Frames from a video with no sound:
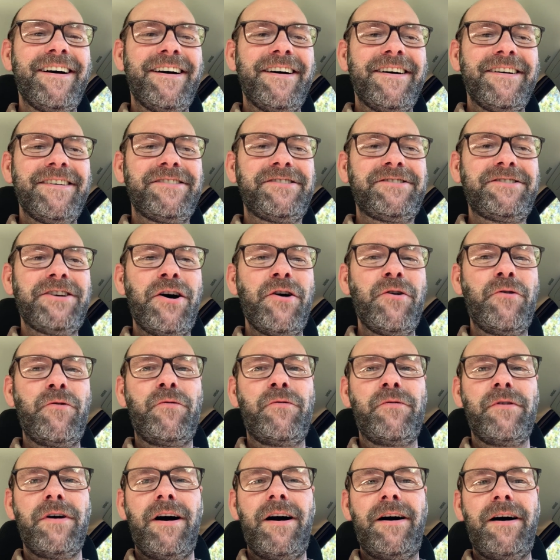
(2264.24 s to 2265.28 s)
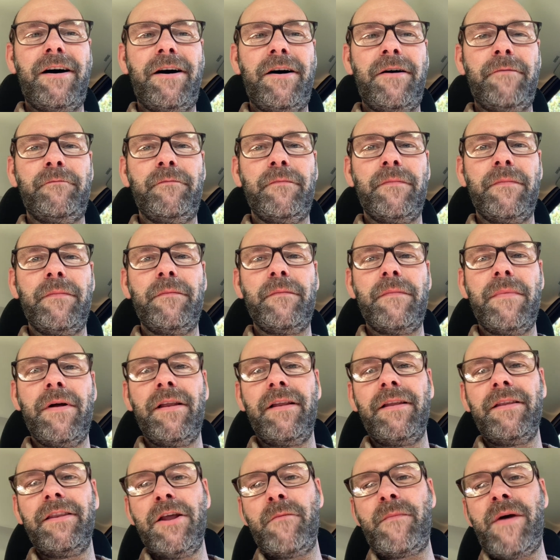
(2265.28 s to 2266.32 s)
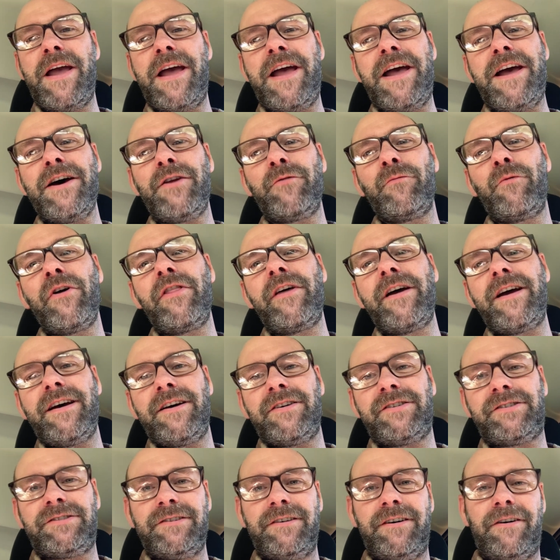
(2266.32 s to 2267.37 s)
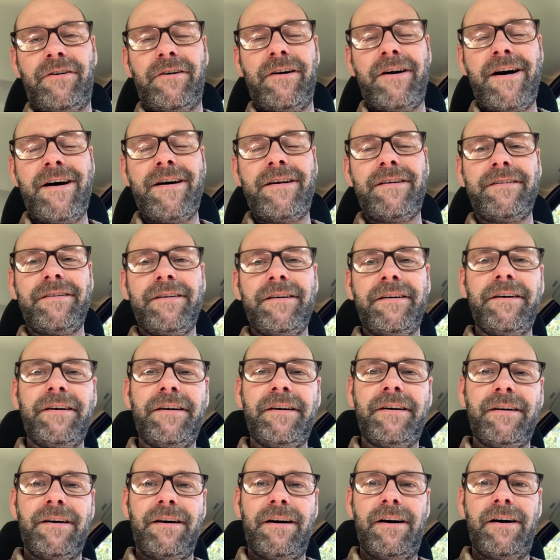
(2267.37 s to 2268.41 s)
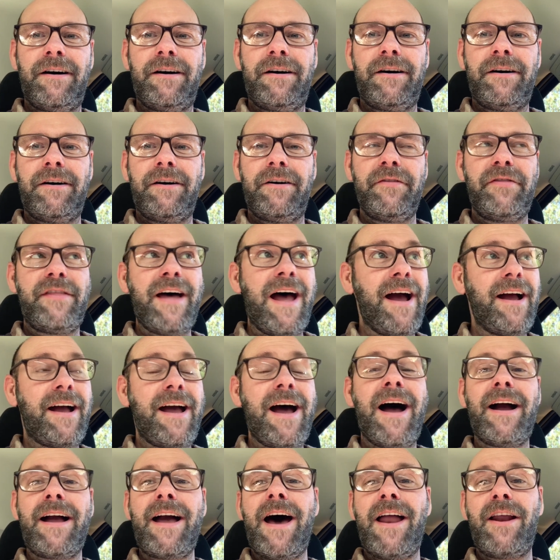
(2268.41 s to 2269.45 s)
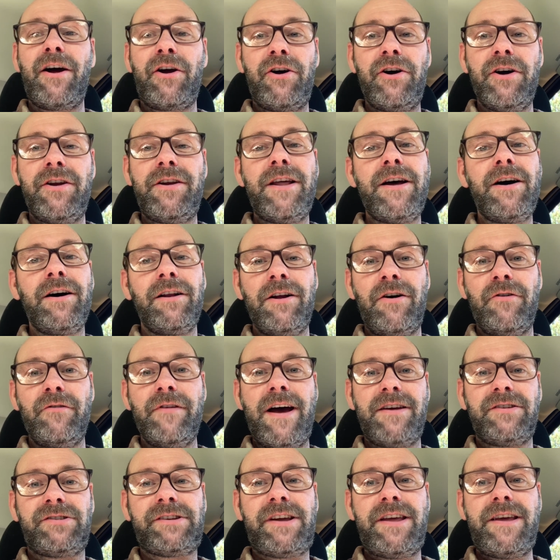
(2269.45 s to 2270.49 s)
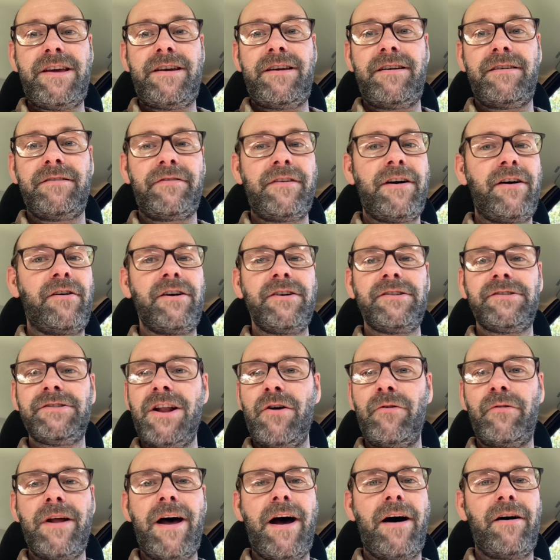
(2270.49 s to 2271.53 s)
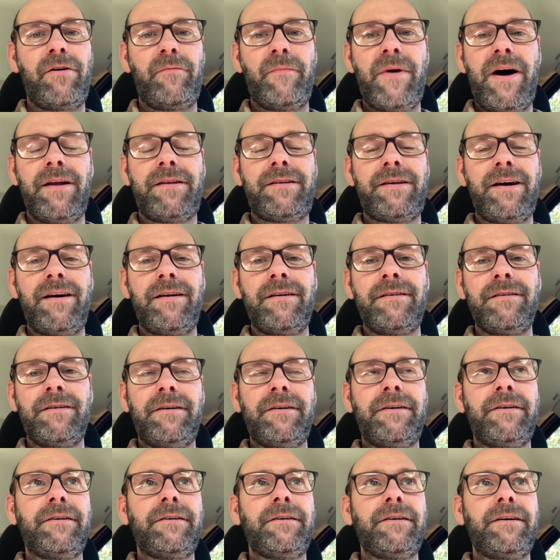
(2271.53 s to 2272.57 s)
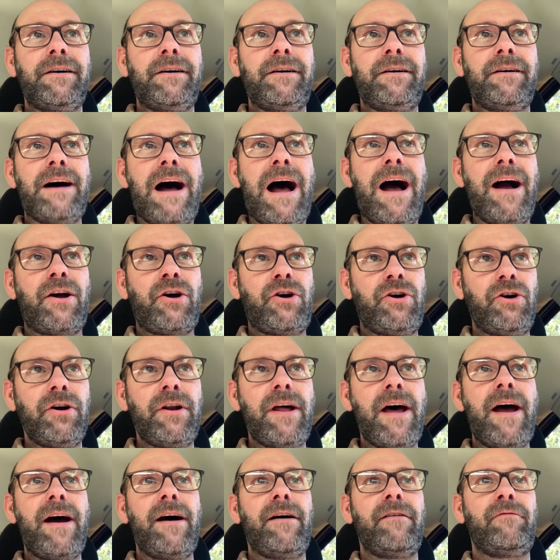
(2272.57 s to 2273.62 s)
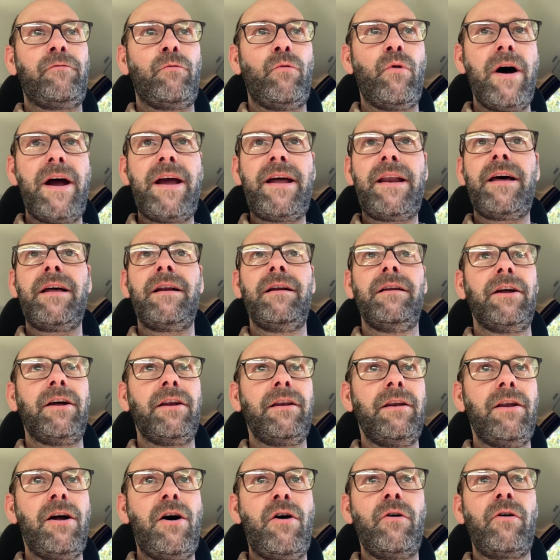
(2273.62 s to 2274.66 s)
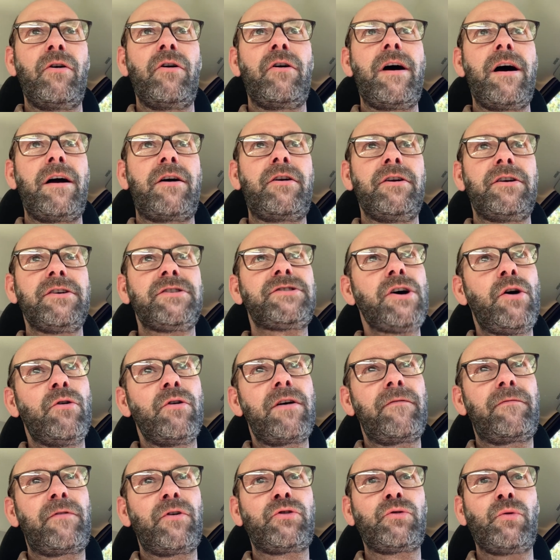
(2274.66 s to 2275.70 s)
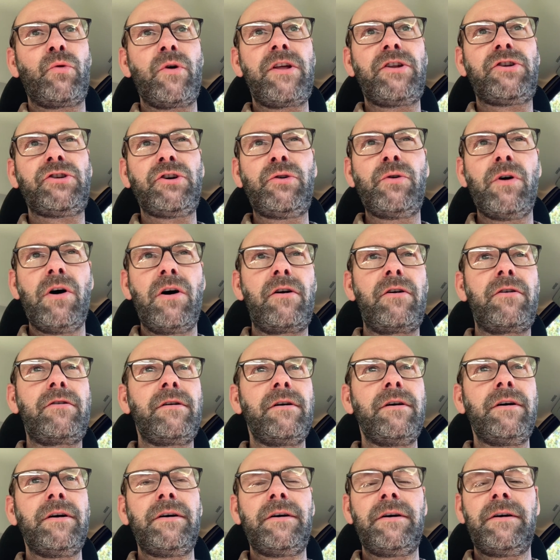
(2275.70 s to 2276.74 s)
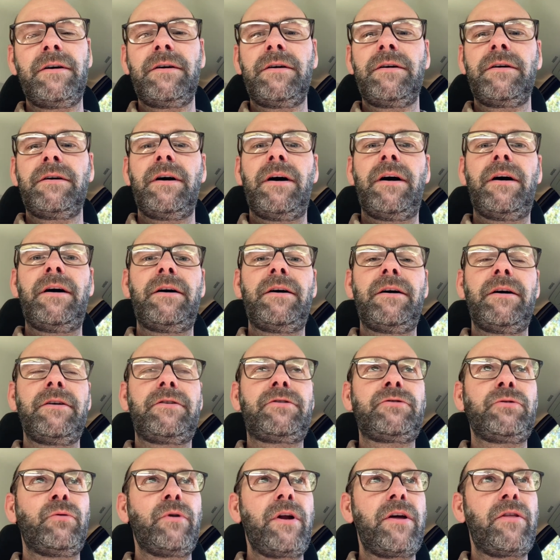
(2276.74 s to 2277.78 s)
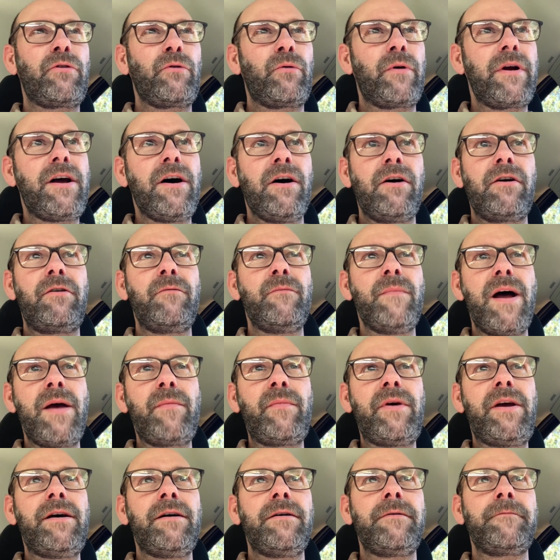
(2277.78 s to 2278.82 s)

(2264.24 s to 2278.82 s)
So let me end with this, all right? That guy got a good deal on that ski. There is no doubt about that. I could have waited a little longer. I could have sold it for $2,200, $2,300 maybe.